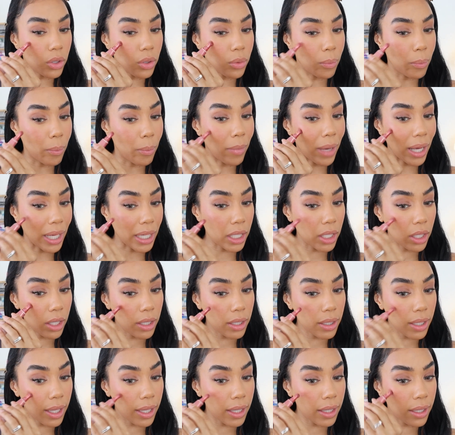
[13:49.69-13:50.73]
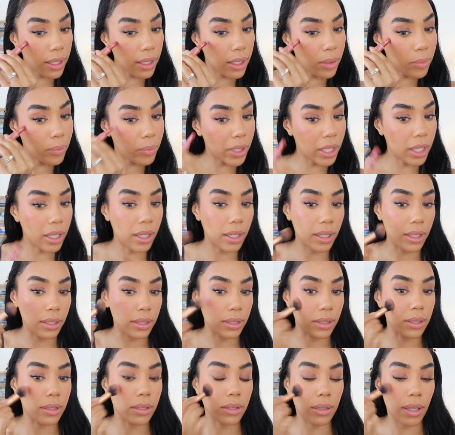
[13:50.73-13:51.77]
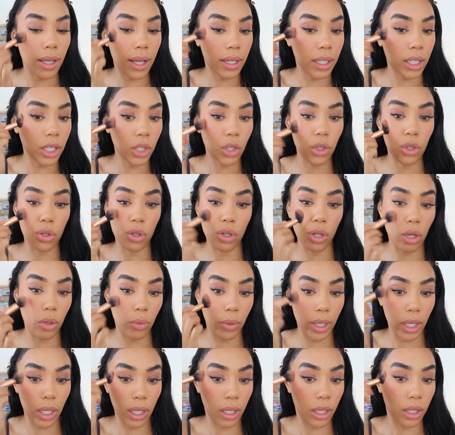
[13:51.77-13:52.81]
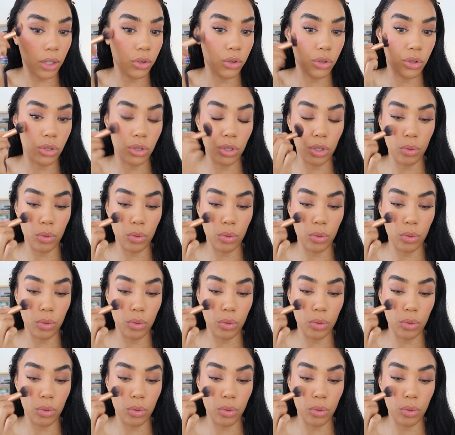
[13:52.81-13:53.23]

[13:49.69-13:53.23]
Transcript: you might not like it because any glowy,